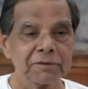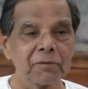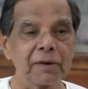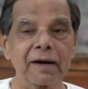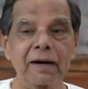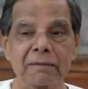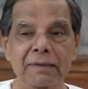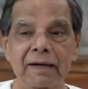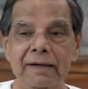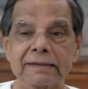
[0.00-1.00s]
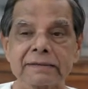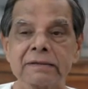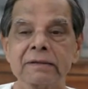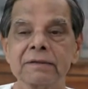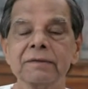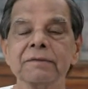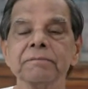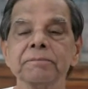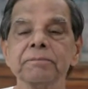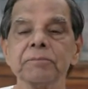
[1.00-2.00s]
What a tremendous
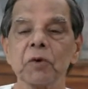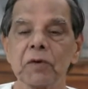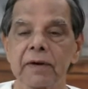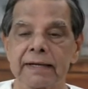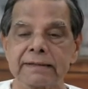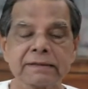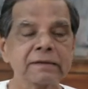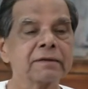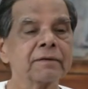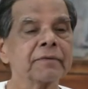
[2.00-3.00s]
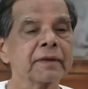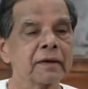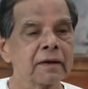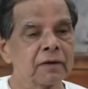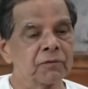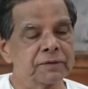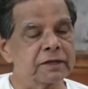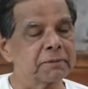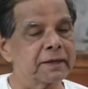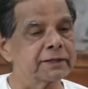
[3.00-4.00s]
progress which
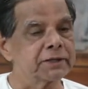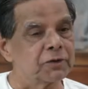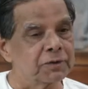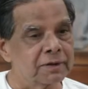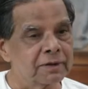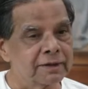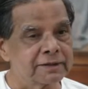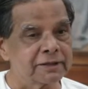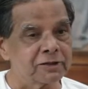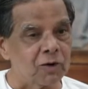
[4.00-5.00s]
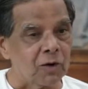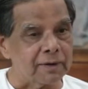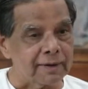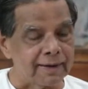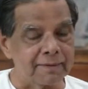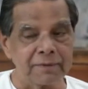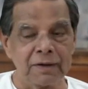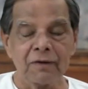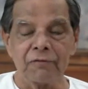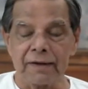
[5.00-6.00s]
has been achieved in this short time.
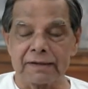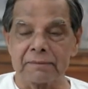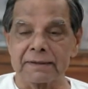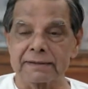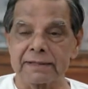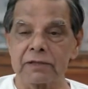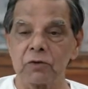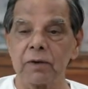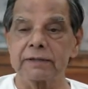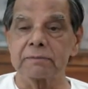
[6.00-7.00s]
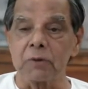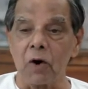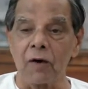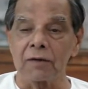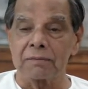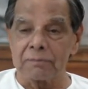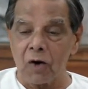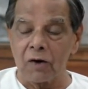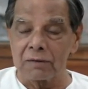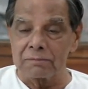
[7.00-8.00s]
When the mother says, new world is
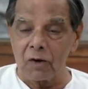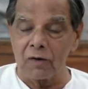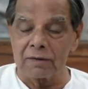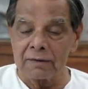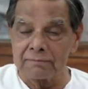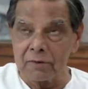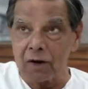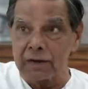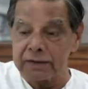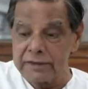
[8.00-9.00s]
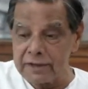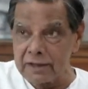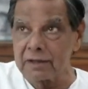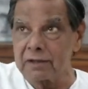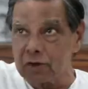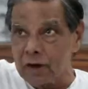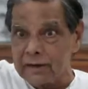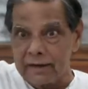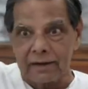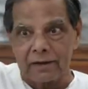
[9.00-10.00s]
born here,
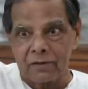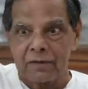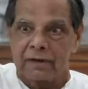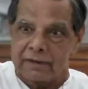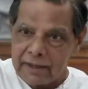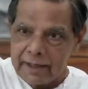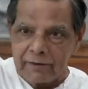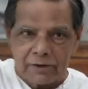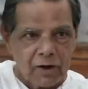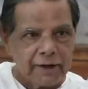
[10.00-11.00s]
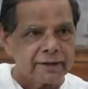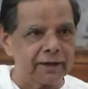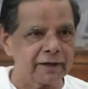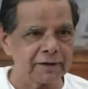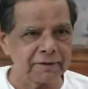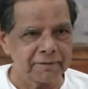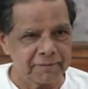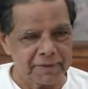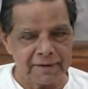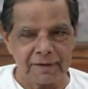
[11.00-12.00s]
not there. There it was already there.
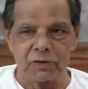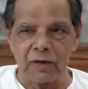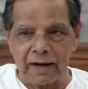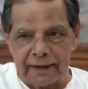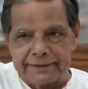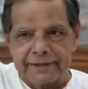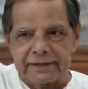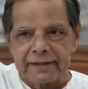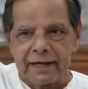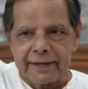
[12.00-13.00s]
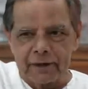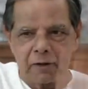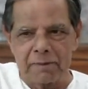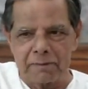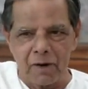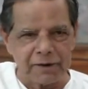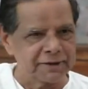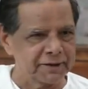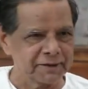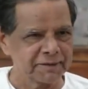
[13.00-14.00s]
So unless it is there, it cannot be born
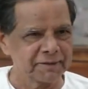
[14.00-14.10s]
here.